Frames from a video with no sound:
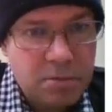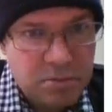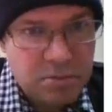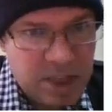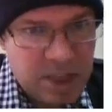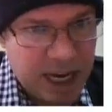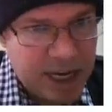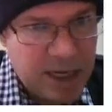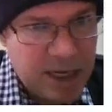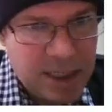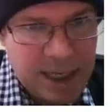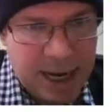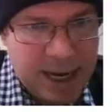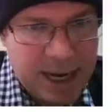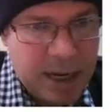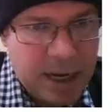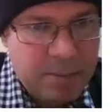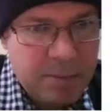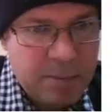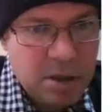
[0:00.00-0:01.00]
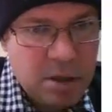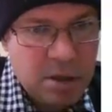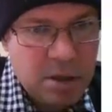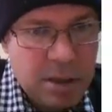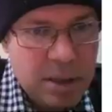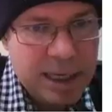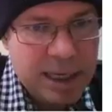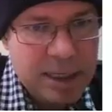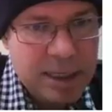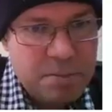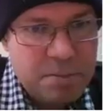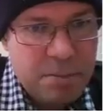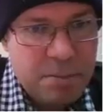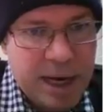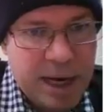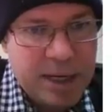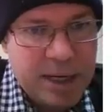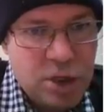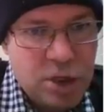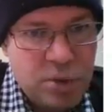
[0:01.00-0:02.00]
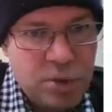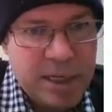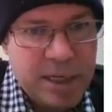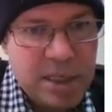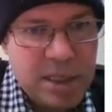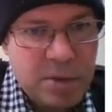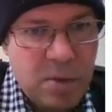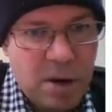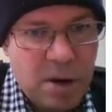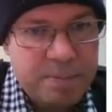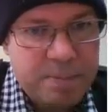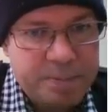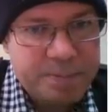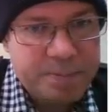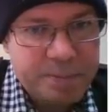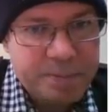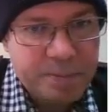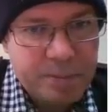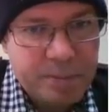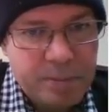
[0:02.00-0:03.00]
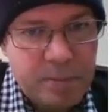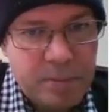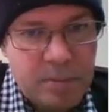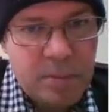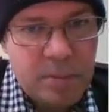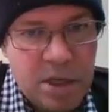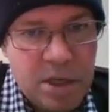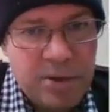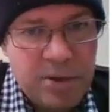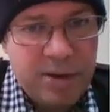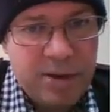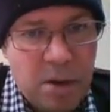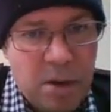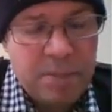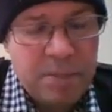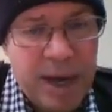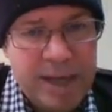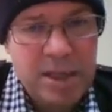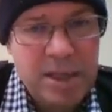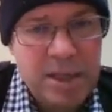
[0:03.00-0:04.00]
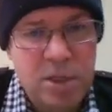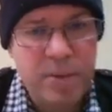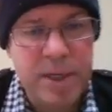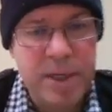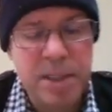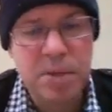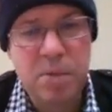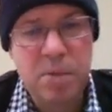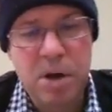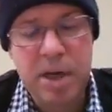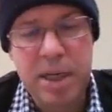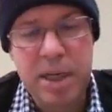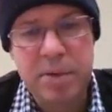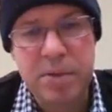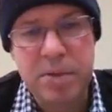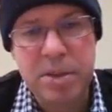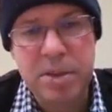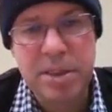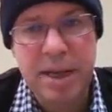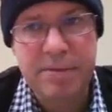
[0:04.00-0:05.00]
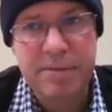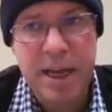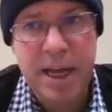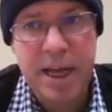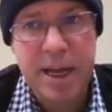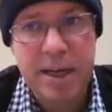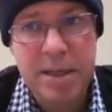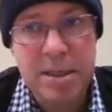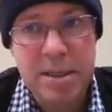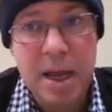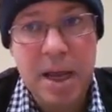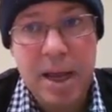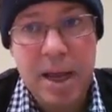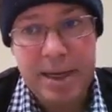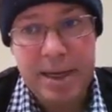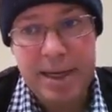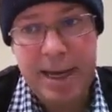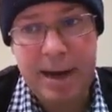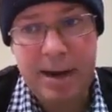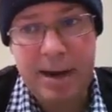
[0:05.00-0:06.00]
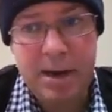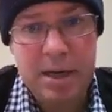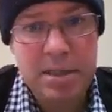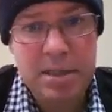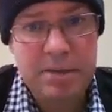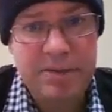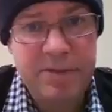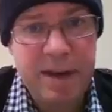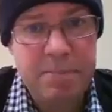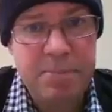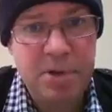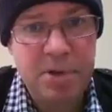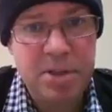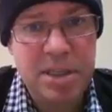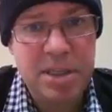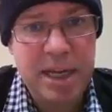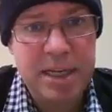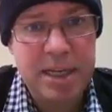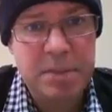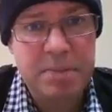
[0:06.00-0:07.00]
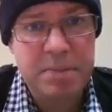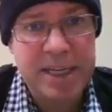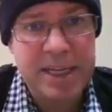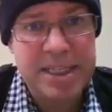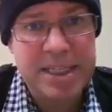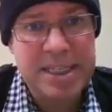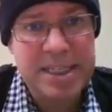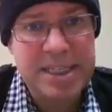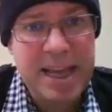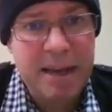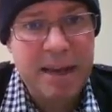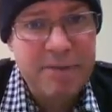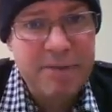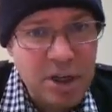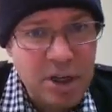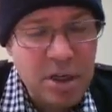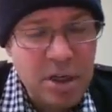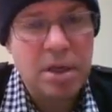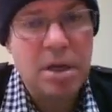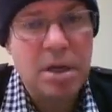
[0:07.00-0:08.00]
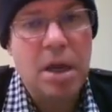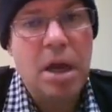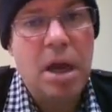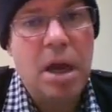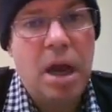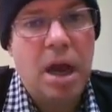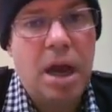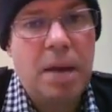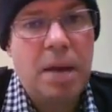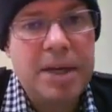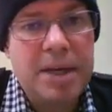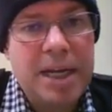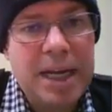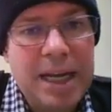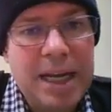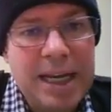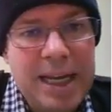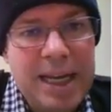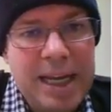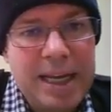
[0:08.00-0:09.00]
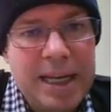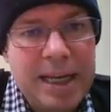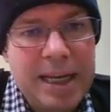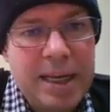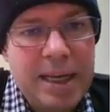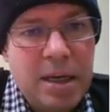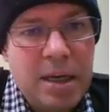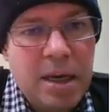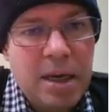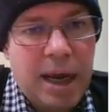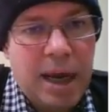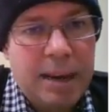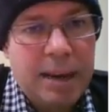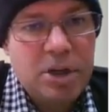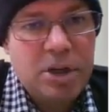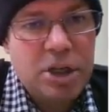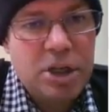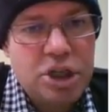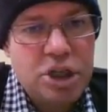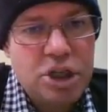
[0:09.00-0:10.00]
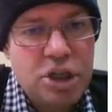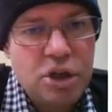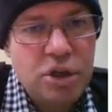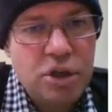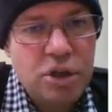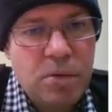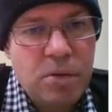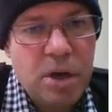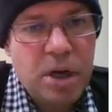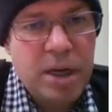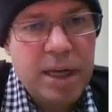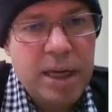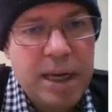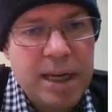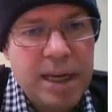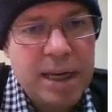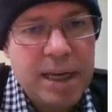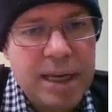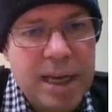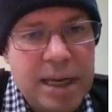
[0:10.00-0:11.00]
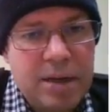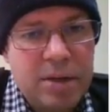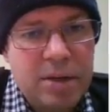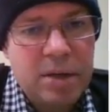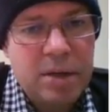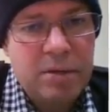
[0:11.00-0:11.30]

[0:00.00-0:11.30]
Take your time. It's minus 21. So I've got minus 21 equals 7x. Now I divide both sides by 7. Clearly, I'm going to show the working again on